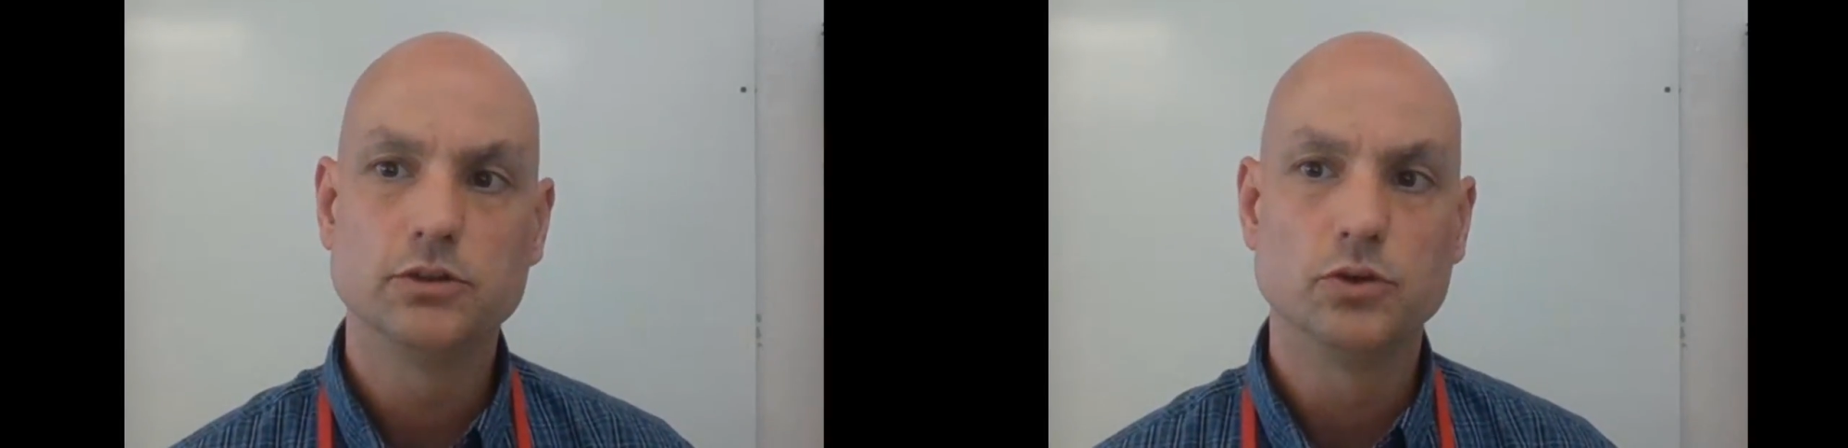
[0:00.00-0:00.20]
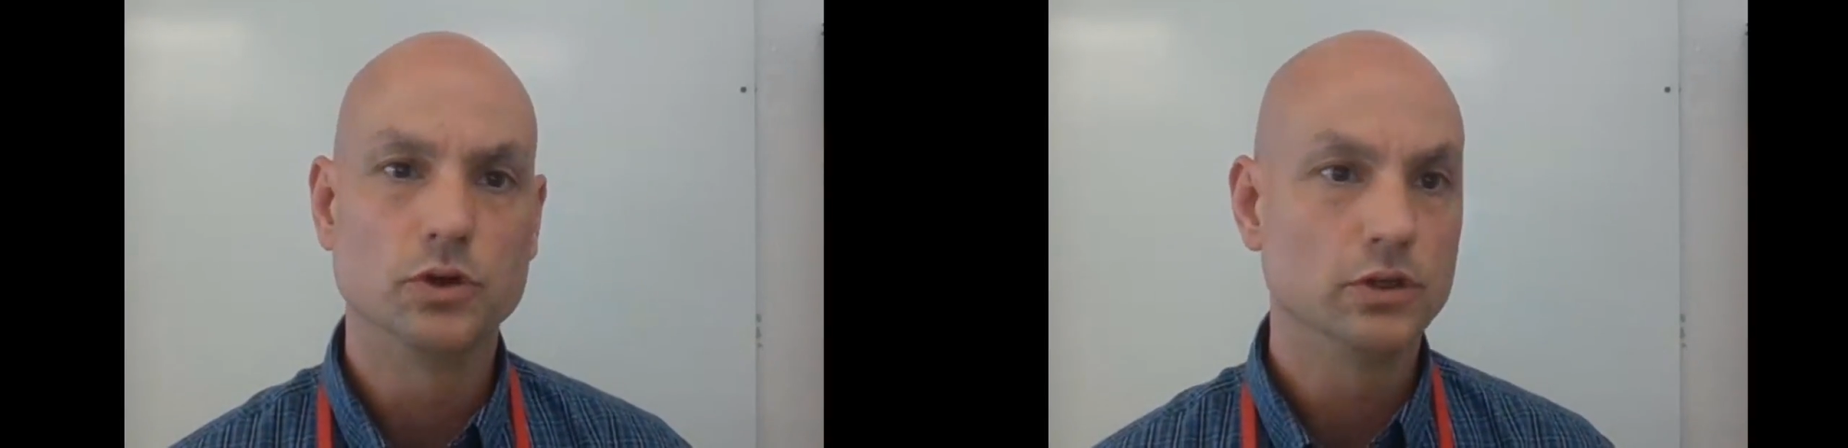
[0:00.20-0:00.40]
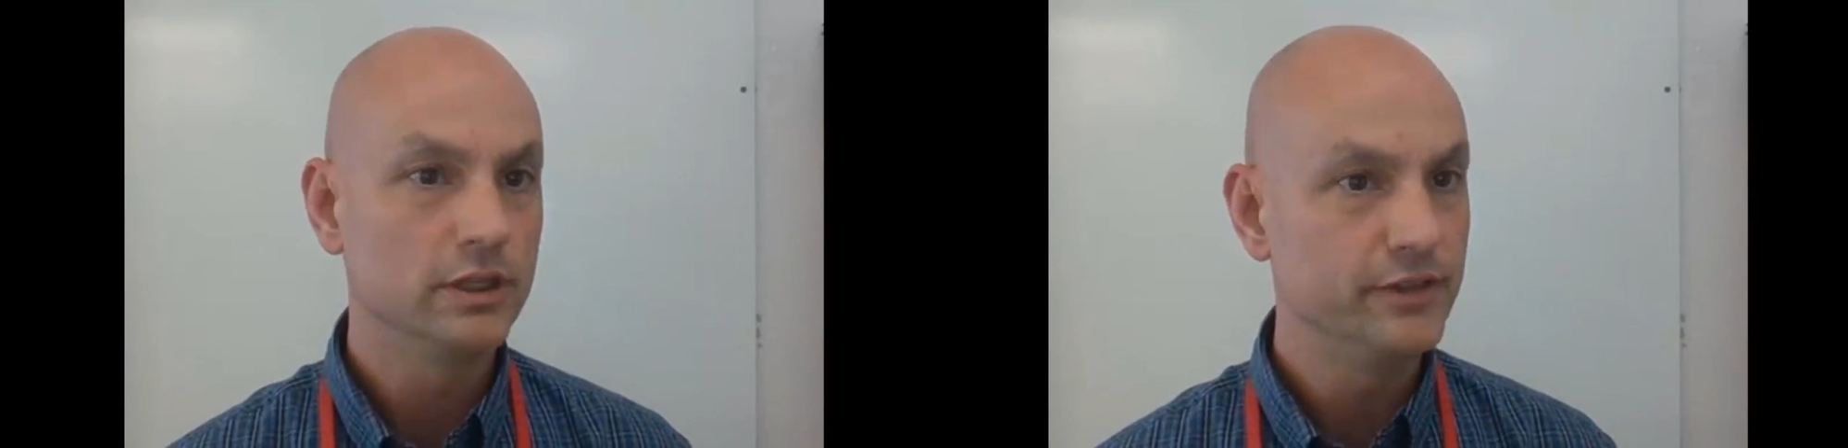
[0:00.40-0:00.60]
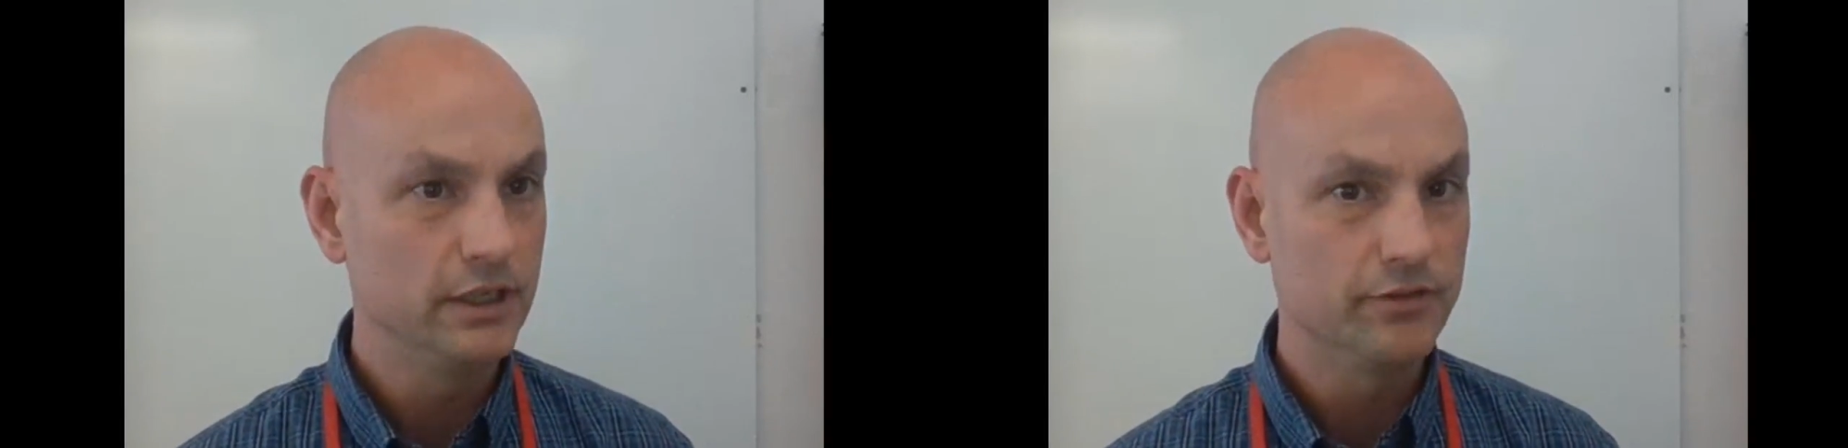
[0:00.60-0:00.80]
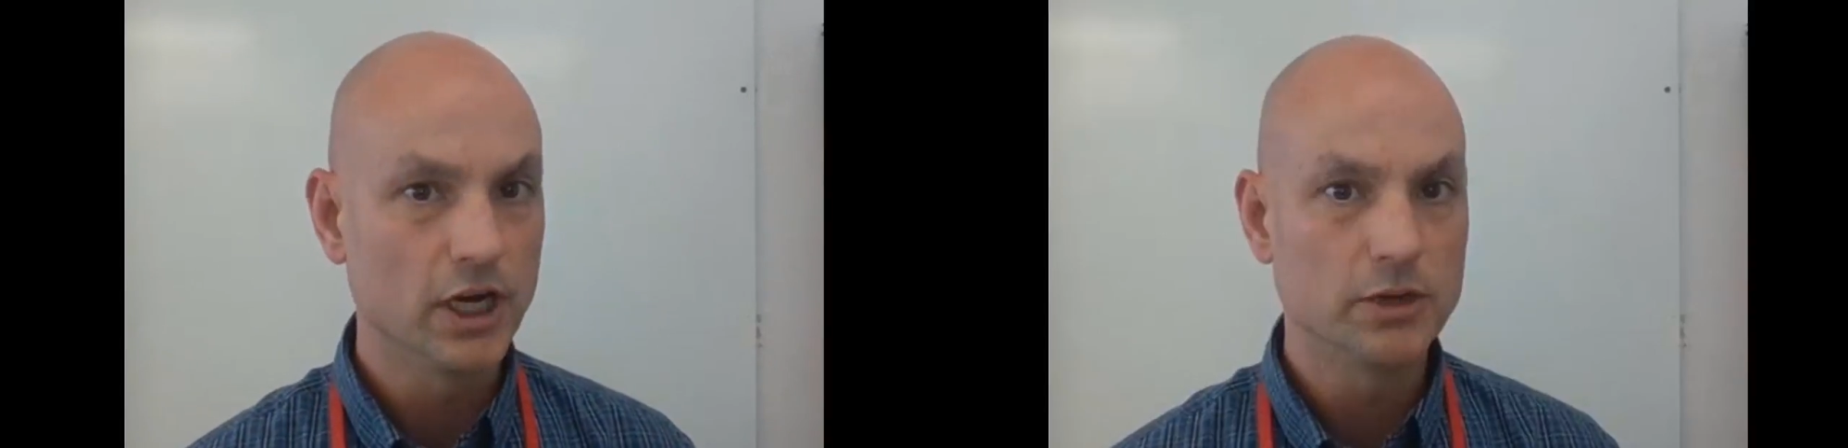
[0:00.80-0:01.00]
or
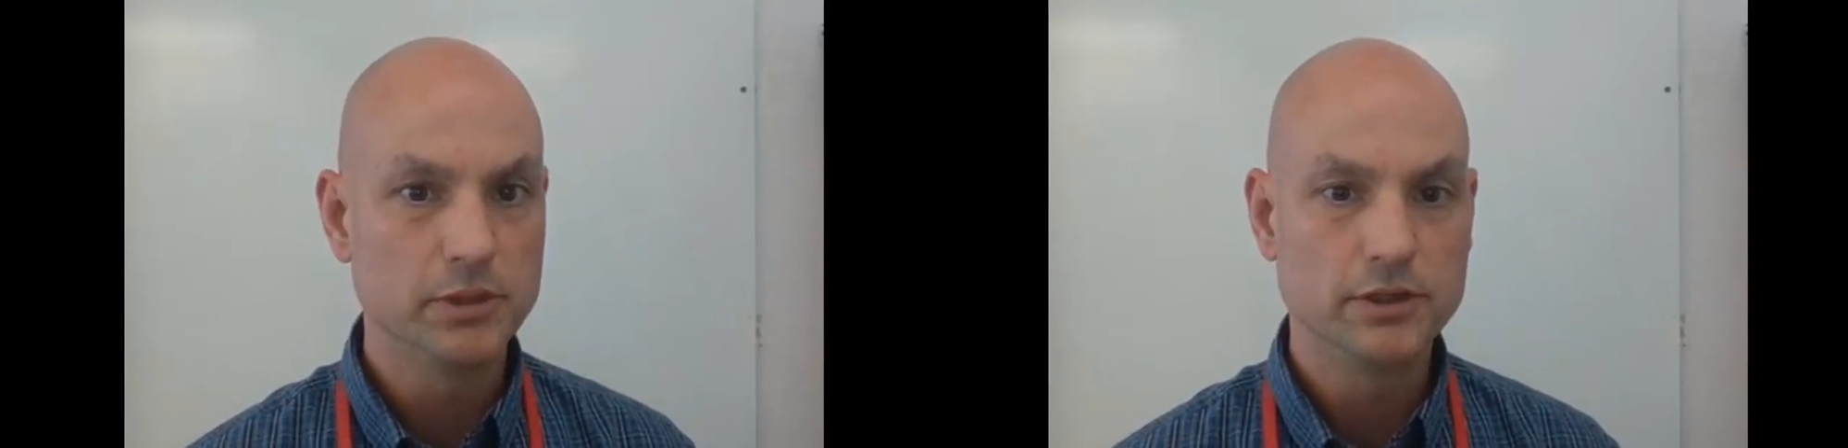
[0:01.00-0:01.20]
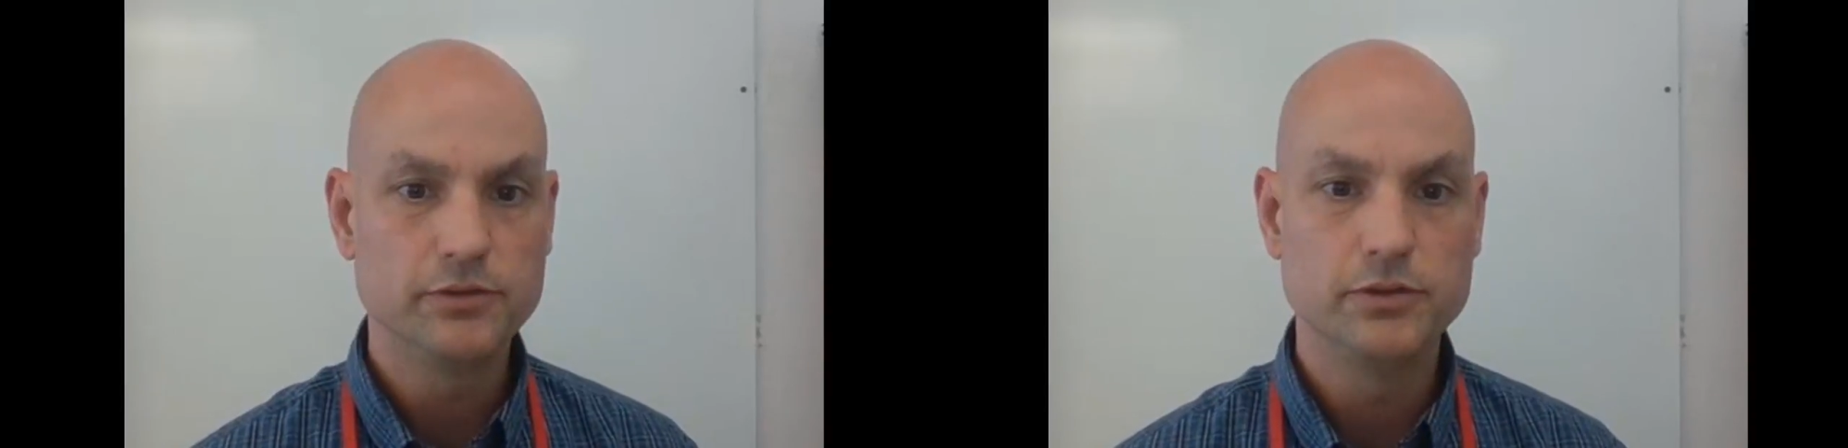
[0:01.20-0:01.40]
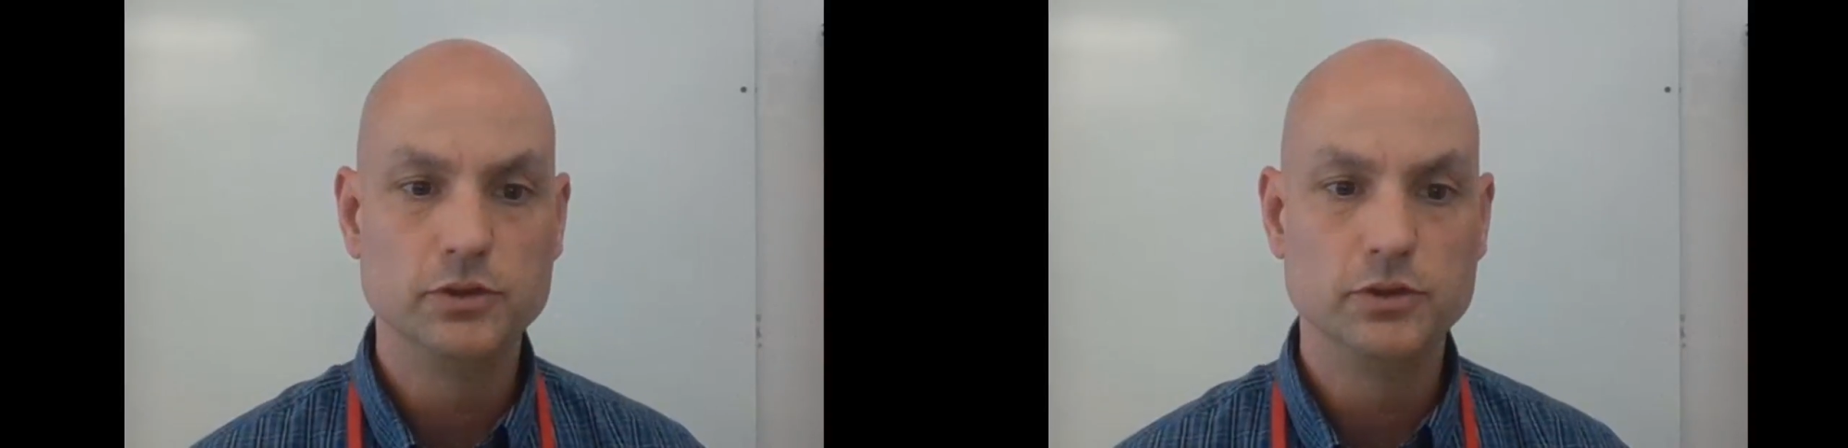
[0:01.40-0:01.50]
living environment if